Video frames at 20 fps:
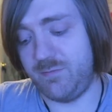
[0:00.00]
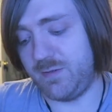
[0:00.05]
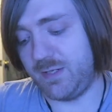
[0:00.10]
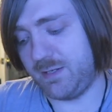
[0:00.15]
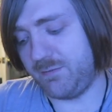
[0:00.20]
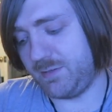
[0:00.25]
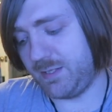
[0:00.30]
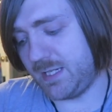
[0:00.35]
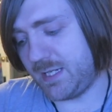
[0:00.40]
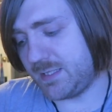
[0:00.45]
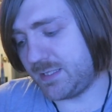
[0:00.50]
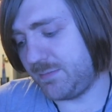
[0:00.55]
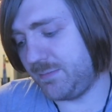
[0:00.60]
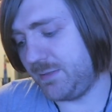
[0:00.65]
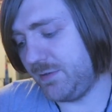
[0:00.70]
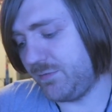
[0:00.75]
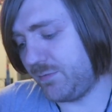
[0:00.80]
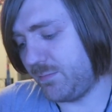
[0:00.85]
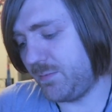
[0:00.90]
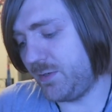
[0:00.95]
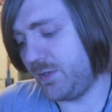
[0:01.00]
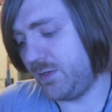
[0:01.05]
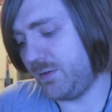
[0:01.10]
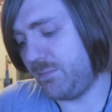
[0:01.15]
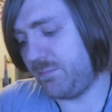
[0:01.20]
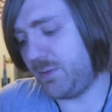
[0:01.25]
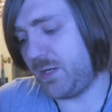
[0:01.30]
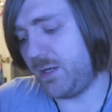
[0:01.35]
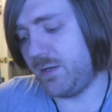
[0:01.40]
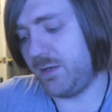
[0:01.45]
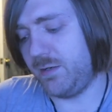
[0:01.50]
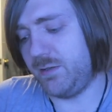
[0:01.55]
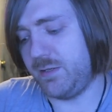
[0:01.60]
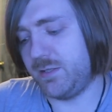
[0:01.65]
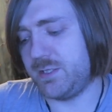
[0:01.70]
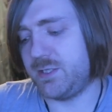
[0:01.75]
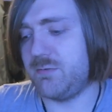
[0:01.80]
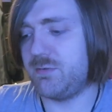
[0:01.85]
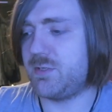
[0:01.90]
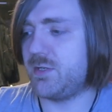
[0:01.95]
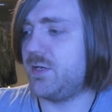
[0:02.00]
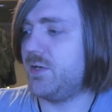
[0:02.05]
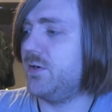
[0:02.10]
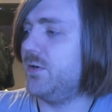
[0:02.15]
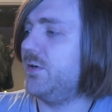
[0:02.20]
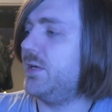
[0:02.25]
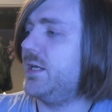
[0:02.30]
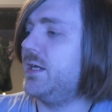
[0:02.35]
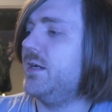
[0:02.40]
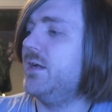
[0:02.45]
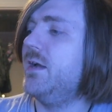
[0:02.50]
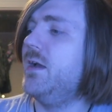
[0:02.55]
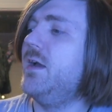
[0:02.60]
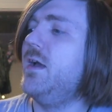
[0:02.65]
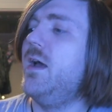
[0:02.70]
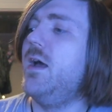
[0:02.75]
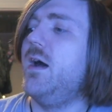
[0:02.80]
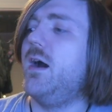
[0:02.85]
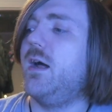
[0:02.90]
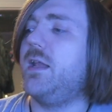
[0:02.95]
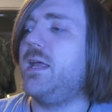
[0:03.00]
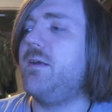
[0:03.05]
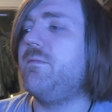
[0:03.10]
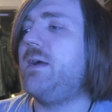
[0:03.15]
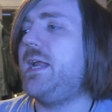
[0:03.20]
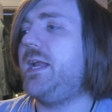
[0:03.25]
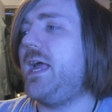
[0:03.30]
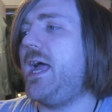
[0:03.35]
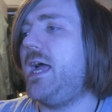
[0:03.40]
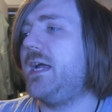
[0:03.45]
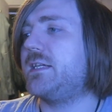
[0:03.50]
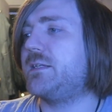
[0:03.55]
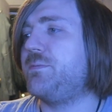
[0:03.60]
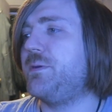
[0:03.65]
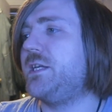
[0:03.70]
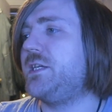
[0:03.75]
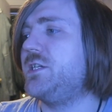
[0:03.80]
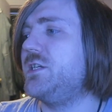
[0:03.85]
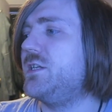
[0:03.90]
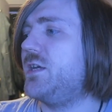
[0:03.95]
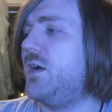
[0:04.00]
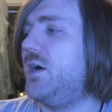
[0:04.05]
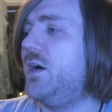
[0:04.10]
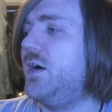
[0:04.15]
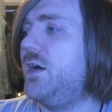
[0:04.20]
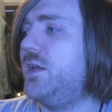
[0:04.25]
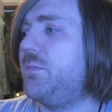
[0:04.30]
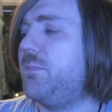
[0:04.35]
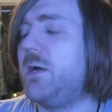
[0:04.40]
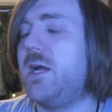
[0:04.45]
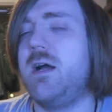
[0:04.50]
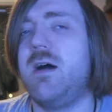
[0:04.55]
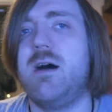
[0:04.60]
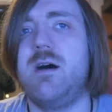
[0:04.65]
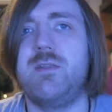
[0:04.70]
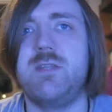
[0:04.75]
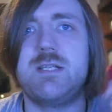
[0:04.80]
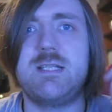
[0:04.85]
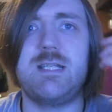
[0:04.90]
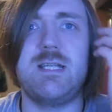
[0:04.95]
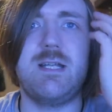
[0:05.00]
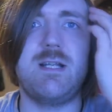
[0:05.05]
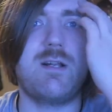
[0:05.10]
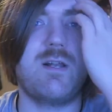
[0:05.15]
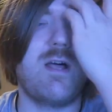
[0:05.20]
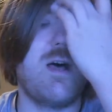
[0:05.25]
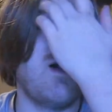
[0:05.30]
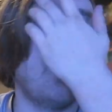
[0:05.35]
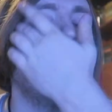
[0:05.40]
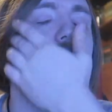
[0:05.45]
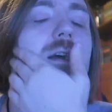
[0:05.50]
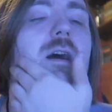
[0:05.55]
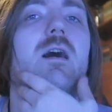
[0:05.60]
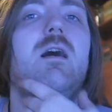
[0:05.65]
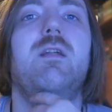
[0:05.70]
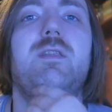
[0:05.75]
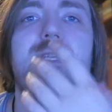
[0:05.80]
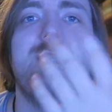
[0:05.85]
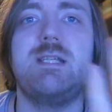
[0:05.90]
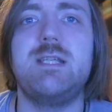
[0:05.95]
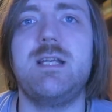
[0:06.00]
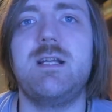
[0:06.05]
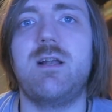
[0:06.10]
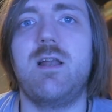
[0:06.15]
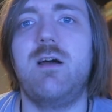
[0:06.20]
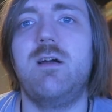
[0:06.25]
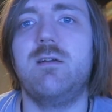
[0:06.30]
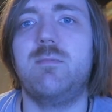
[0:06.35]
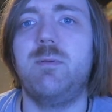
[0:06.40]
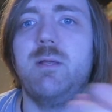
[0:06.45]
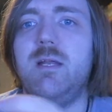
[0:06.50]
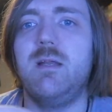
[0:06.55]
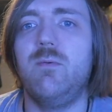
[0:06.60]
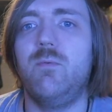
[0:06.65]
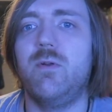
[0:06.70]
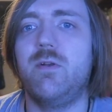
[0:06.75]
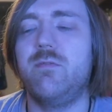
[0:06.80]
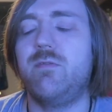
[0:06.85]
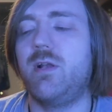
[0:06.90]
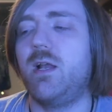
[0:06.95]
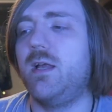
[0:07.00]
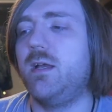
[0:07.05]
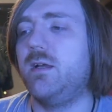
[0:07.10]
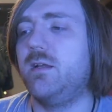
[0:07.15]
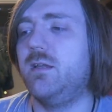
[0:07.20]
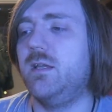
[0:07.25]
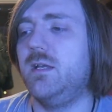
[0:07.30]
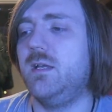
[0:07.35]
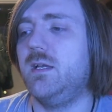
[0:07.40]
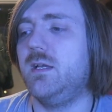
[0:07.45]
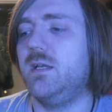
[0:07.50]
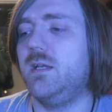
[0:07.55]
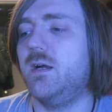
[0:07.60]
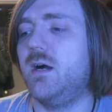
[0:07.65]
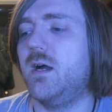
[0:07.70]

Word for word: for giving that to me from her pilot that she was unhauling. I then read Expedition to Earth by Arthur C. Clarke. Arthur C. Clarke being one of like the